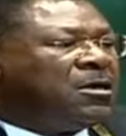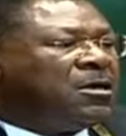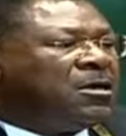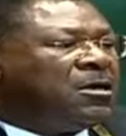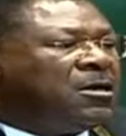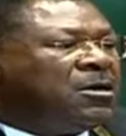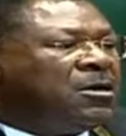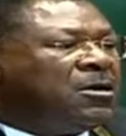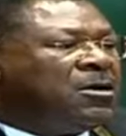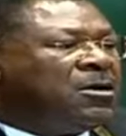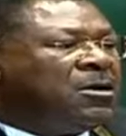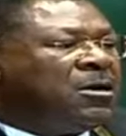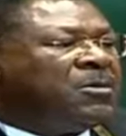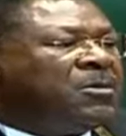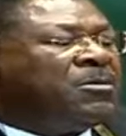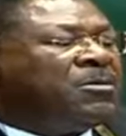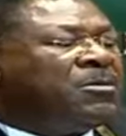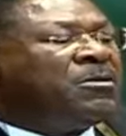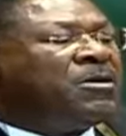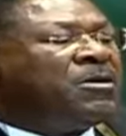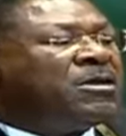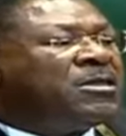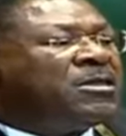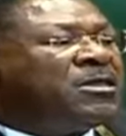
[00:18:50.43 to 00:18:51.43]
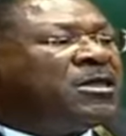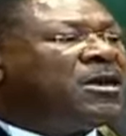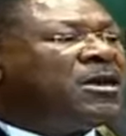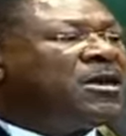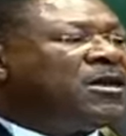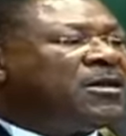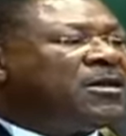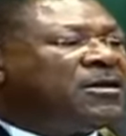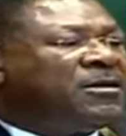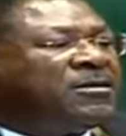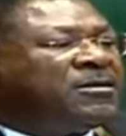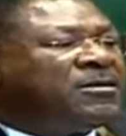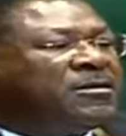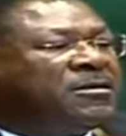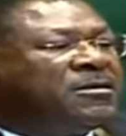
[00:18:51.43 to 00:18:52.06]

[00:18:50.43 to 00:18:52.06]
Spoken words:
Honorable Angela,